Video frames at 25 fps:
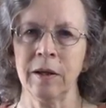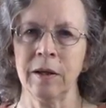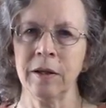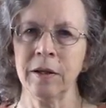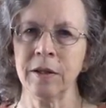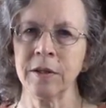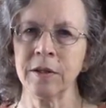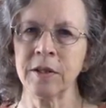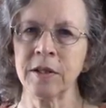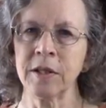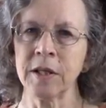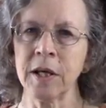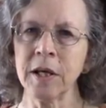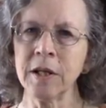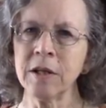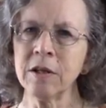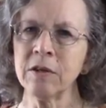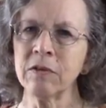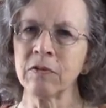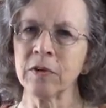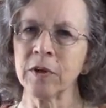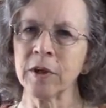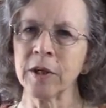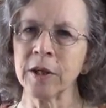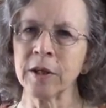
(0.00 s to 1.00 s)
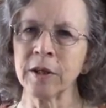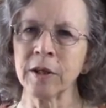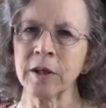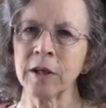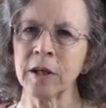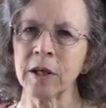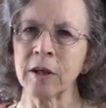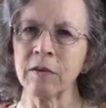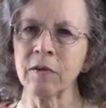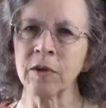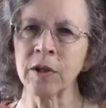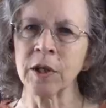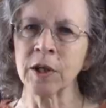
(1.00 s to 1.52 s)
It's satisfying to
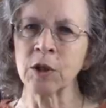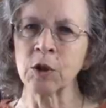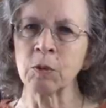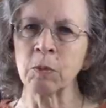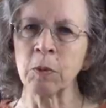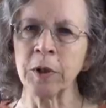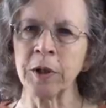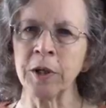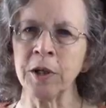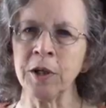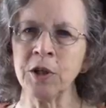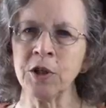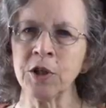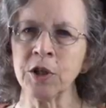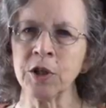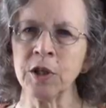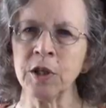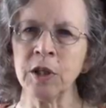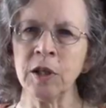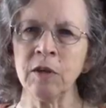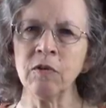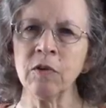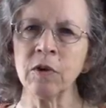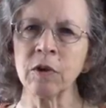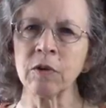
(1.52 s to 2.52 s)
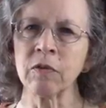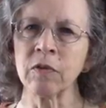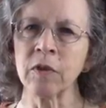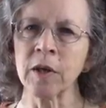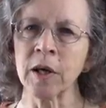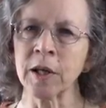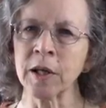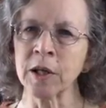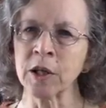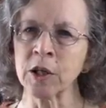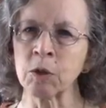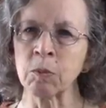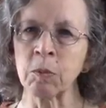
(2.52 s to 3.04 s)
have an explanation, even if
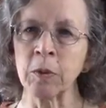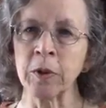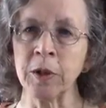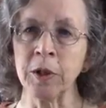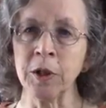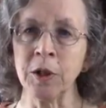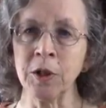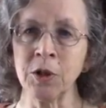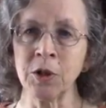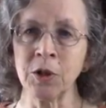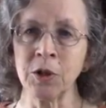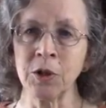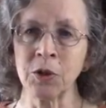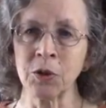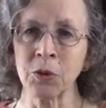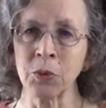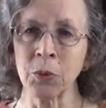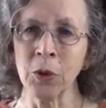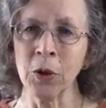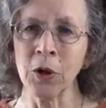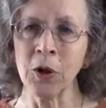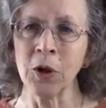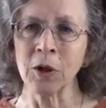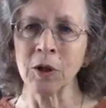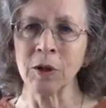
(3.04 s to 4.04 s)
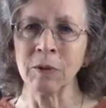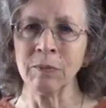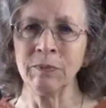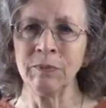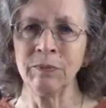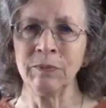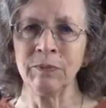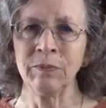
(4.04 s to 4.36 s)
that explanation is wrong.